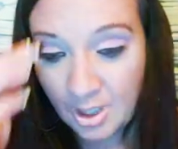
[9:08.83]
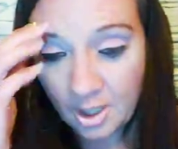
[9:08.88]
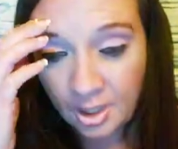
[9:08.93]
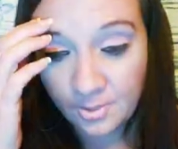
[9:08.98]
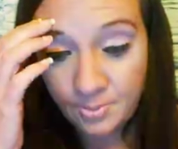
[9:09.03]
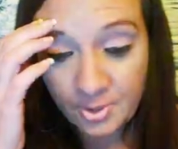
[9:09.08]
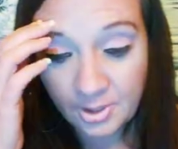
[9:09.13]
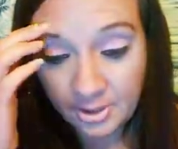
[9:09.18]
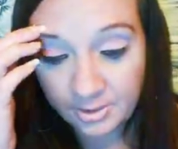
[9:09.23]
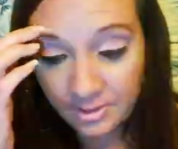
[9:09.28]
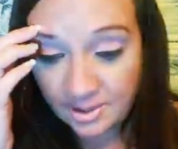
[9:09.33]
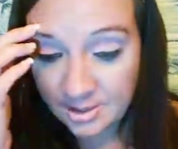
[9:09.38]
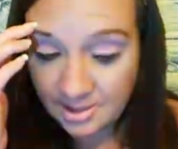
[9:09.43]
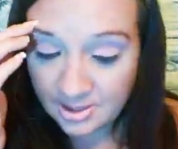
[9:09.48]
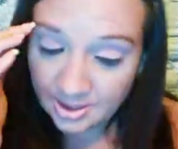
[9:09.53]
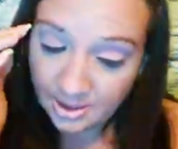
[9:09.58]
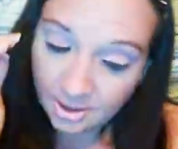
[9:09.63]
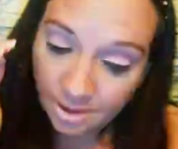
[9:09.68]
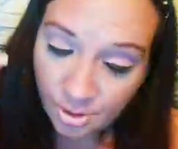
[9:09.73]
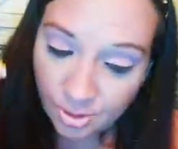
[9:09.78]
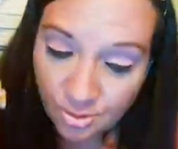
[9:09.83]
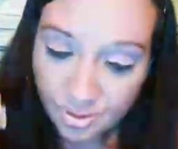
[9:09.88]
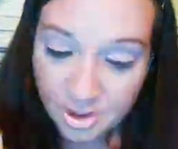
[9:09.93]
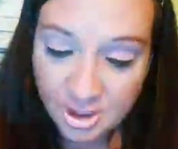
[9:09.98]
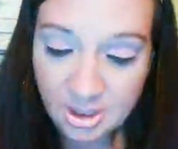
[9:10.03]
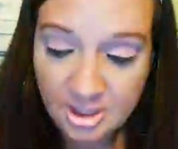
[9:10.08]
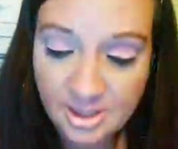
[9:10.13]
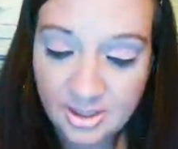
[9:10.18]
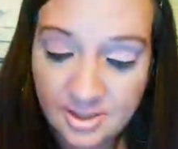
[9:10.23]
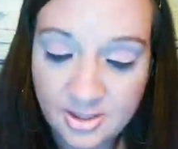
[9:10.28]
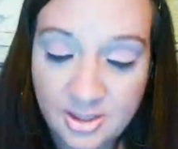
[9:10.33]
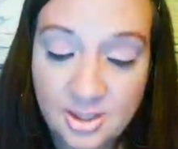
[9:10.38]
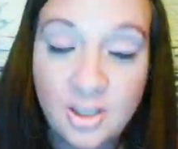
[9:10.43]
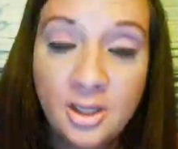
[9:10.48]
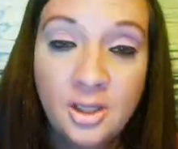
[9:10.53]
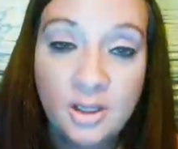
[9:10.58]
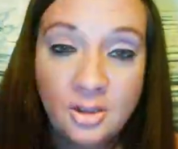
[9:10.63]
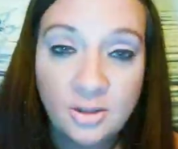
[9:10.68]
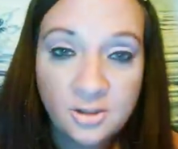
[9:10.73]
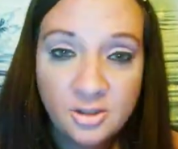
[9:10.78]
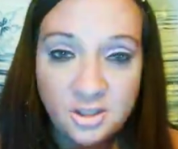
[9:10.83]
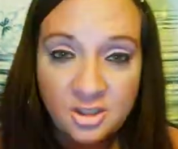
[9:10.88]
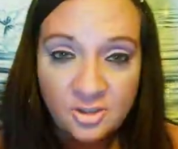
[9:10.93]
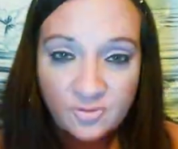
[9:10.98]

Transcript: about this illusionist. There's